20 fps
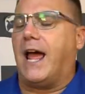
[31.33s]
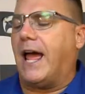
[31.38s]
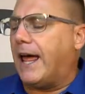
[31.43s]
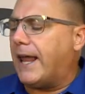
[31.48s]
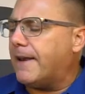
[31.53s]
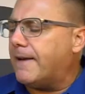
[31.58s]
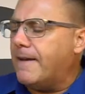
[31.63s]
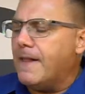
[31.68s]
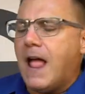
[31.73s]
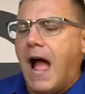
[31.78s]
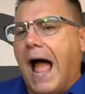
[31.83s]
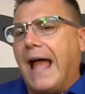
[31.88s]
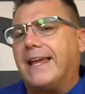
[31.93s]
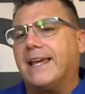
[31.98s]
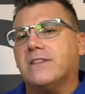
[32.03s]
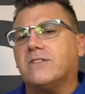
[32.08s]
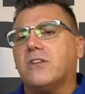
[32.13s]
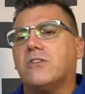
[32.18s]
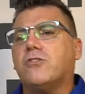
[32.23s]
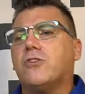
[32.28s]
And I
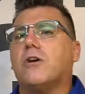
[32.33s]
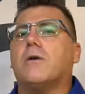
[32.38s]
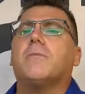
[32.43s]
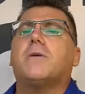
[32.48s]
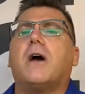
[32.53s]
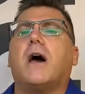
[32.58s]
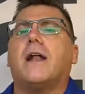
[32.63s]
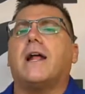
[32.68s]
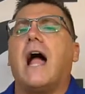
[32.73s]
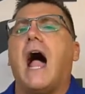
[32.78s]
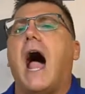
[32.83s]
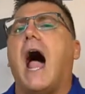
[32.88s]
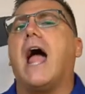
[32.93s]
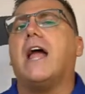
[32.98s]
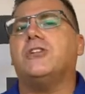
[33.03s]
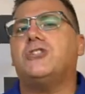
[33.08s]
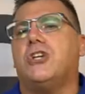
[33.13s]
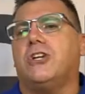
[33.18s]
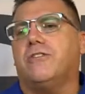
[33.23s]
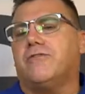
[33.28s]
get the term cutting
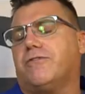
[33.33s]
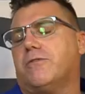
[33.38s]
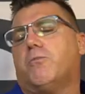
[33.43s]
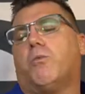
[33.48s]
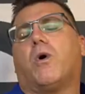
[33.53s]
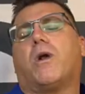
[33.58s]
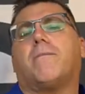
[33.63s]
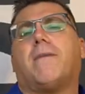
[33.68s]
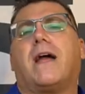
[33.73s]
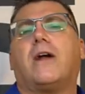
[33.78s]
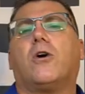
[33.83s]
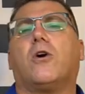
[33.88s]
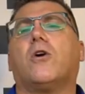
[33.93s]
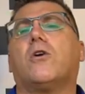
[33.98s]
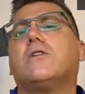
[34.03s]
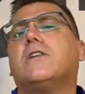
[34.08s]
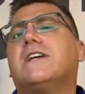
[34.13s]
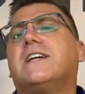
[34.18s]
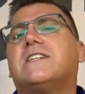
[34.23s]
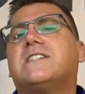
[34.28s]
hygiene from one of my
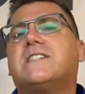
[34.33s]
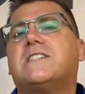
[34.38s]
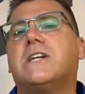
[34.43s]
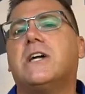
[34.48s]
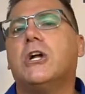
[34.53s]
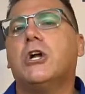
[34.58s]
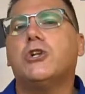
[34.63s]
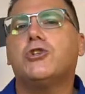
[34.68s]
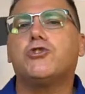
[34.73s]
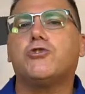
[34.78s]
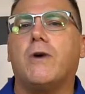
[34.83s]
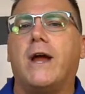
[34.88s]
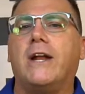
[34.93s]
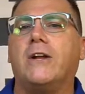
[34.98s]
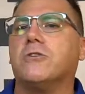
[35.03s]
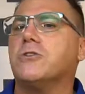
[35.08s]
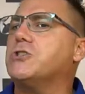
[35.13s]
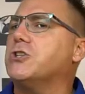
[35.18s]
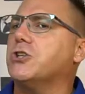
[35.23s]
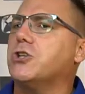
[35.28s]
earliest
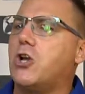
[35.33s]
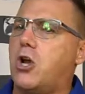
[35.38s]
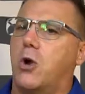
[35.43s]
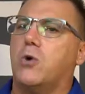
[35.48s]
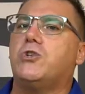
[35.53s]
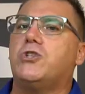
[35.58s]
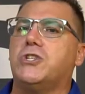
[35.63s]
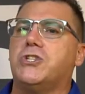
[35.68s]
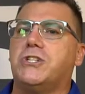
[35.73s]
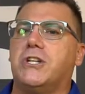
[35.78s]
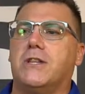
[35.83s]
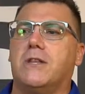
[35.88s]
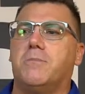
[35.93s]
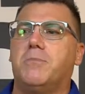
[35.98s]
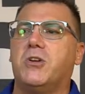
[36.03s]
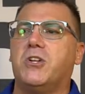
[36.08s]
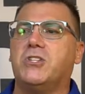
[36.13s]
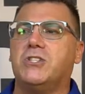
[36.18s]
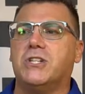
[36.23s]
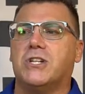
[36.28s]
trainers and coaches in the
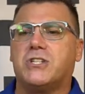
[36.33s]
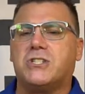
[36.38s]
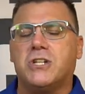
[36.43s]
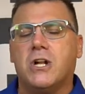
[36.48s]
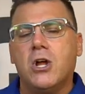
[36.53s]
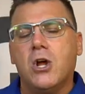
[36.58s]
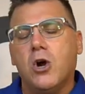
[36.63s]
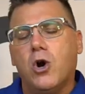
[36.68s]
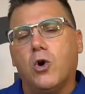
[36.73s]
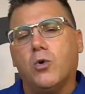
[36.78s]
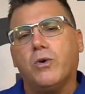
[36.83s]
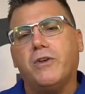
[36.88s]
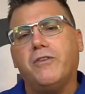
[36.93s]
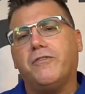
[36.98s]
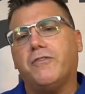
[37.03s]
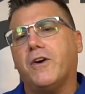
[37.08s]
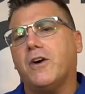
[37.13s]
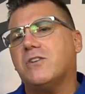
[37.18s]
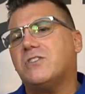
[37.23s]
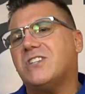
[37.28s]
business, who
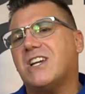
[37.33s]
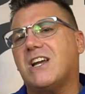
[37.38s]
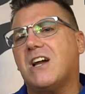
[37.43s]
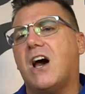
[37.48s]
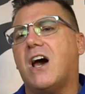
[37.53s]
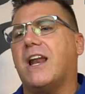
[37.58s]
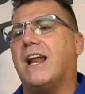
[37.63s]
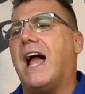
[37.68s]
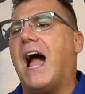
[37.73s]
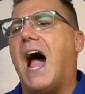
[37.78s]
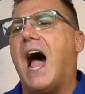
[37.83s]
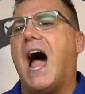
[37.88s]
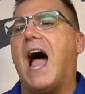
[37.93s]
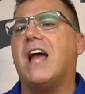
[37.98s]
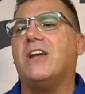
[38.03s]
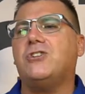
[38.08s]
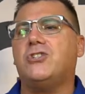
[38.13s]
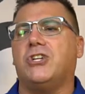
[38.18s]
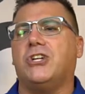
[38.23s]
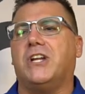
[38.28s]
referred to cutting
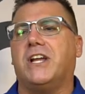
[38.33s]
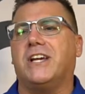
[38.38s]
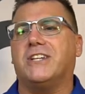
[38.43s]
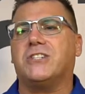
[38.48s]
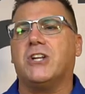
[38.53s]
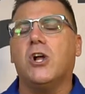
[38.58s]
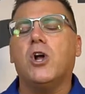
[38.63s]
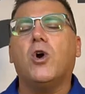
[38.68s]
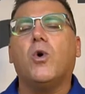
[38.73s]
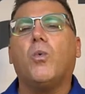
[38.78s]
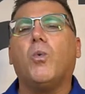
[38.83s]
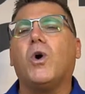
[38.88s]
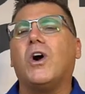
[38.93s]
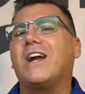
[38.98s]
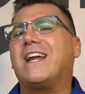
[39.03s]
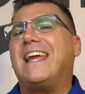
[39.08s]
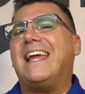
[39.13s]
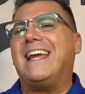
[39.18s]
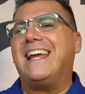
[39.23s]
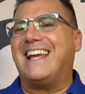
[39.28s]
hygiene as
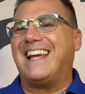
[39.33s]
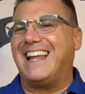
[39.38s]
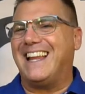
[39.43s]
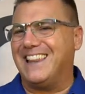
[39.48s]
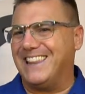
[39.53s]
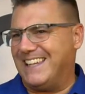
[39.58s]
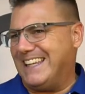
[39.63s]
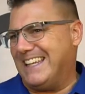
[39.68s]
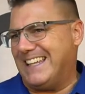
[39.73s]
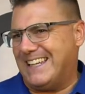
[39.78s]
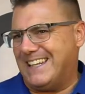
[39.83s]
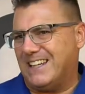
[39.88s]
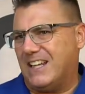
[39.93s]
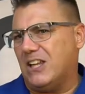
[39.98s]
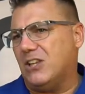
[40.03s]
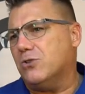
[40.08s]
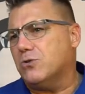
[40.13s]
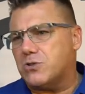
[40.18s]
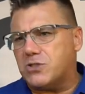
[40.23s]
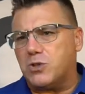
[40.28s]
working clean.
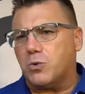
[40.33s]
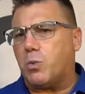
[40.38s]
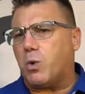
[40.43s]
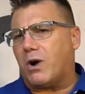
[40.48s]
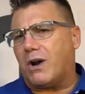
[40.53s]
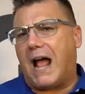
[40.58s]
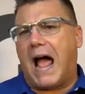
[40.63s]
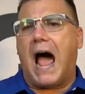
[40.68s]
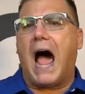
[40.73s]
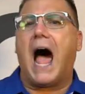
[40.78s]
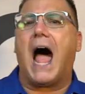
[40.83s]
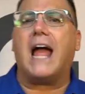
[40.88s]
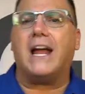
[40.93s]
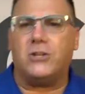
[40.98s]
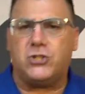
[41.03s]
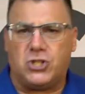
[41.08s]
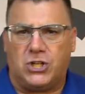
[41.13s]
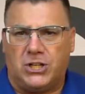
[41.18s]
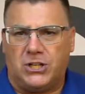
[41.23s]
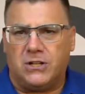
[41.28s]
He used the word
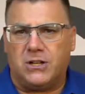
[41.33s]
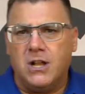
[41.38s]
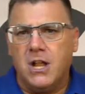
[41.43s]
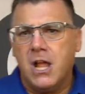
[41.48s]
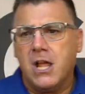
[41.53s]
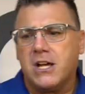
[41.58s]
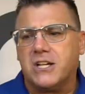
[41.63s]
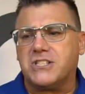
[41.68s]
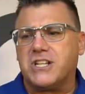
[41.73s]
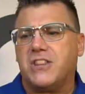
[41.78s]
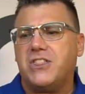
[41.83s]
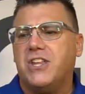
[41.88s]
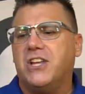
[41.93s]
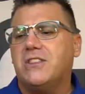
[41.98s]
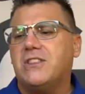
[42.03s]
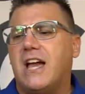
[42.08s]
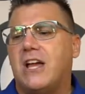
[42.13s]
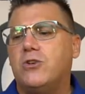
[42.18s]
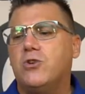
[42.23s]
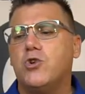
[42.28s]
hygiene because I
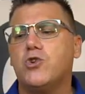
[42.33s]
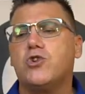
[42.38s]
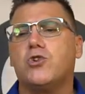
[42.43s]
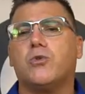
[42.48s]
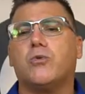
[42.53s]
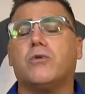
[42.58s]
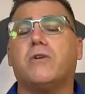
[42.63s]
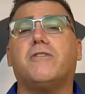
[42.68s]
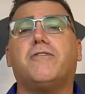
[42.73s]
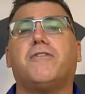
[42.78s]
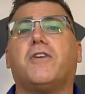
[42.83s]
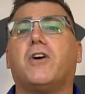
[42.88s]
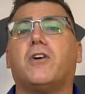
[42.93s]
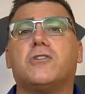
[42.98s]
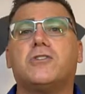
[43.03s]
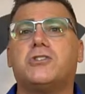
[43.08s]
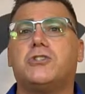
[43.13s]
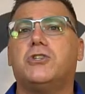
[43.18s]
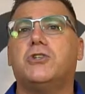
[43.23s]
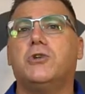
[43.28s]
think that usually
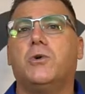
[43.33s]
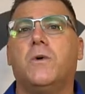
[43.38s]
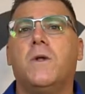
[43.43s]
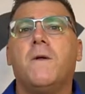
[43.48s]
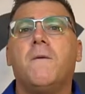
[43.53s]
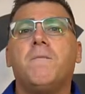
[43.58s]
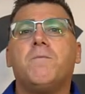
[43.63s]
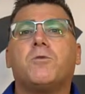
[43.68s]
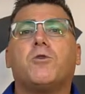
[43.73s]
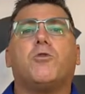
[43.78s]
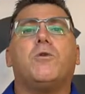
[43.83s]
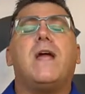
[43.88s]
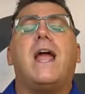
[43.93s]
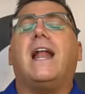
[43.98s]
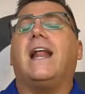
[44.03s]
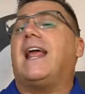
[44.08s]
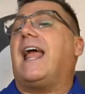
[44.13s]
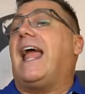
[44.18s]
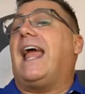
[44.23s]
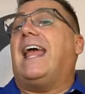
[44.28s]
refers to
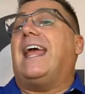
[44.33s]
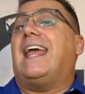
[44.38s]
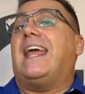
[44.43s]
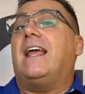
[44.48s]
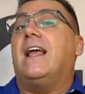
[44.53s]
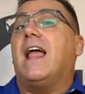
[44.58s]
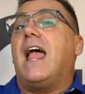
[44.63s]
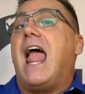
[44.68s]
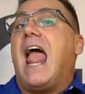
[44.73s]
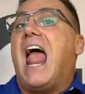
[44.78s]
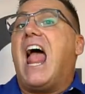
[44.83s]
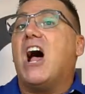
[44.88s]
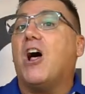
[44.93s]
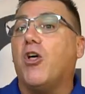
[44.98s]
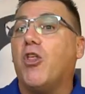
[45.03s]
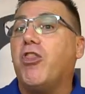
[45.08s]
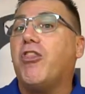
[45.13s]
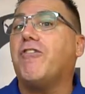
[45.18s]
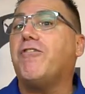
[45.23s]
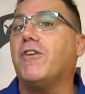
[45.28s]
creating a
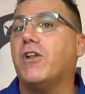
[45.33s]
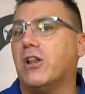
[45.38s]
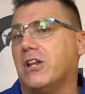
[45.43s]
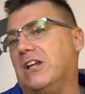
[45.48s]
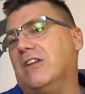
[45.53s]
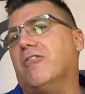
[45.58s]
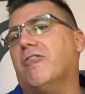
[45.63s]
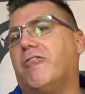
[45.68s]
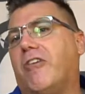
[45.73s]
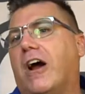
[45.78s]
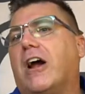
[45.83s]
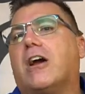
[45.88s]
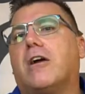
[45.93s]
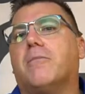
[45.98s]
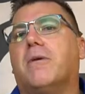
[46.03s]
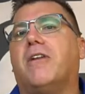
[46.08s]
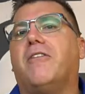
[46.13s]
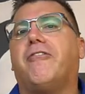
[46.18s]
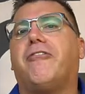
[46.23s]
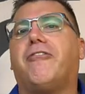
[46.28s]
healthful
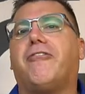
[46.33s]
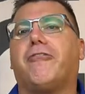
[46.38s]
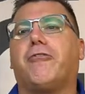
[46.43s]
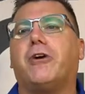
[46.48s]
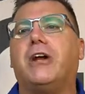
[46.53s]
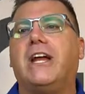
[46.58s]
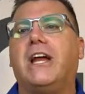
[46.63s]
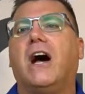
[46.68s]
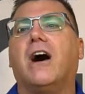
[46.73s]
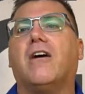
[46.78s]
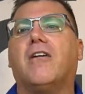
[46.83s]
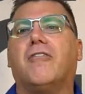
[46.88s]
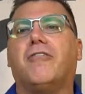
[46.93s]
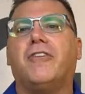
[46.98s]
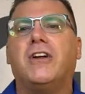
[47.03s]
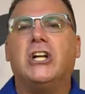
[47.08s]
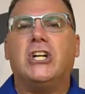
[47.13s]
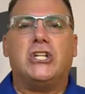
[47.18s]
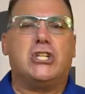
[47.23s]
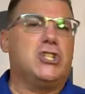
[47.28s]
environment free
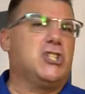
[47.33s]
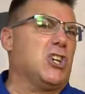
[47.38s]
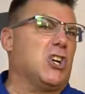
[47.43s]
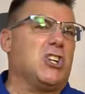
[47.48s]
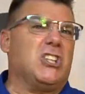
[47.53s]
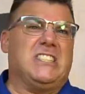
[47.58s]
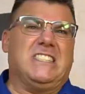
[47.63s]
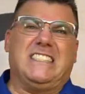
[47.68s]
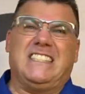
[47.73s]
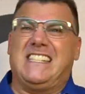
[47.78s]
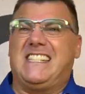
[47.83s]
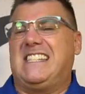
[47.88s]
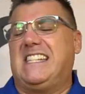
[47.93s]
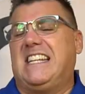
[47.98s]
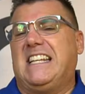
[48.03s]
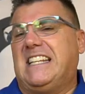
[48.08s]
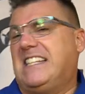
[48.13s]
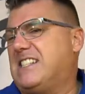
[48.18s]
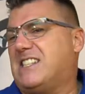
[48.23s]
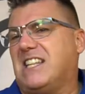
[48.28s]
of dirt and
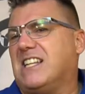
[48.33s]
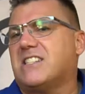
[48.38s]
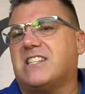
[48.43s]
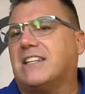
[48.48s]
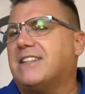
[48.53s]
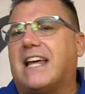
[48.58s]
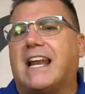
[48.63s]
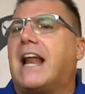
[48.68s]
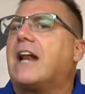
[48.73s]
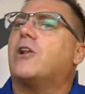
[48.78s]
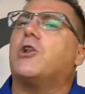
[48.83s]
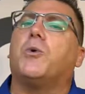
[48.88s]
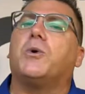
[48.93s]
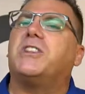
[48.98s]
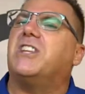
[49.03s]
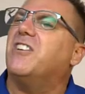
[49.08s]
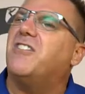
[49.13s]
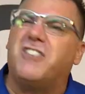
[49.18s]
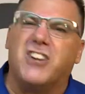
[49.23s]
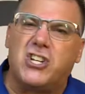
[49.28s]
disease, things like that. I don't know what
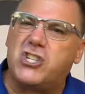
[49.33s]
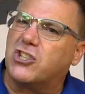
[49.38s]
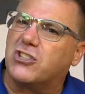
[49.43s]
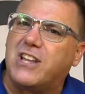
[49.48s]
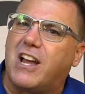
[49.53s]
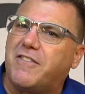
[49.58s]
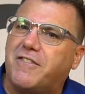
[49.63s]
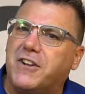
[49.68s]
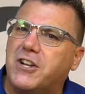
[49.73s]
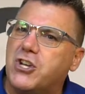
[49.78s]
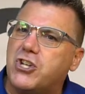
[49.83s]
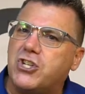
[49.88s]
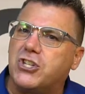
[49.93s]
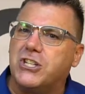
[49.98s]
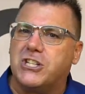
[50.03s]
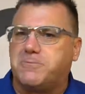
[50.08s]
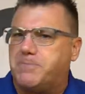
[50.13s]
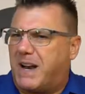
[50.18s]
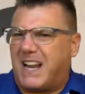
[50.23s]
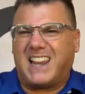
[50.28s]
the official definition
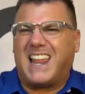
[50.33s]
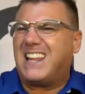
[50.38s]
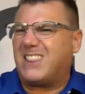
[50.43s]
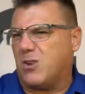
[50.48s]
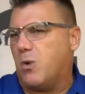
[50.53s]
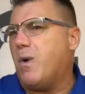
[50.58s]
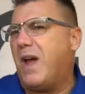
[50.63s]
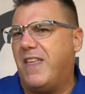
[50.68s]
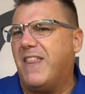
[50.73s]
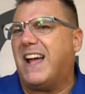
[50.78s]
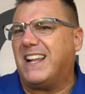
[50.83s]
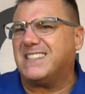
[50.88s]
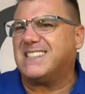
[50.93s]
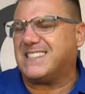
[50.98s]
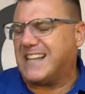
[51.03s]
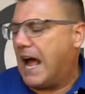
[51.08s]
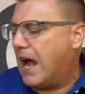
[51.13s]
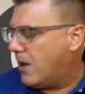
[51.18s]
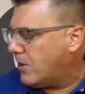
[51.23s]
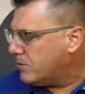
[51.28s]
is, but I like the way that
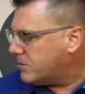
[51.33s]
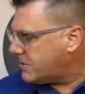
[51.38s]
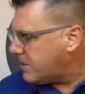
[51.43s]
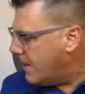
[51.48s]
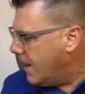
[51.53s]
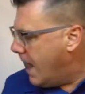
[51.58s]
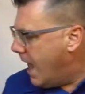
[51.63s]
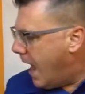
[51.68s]
sounds.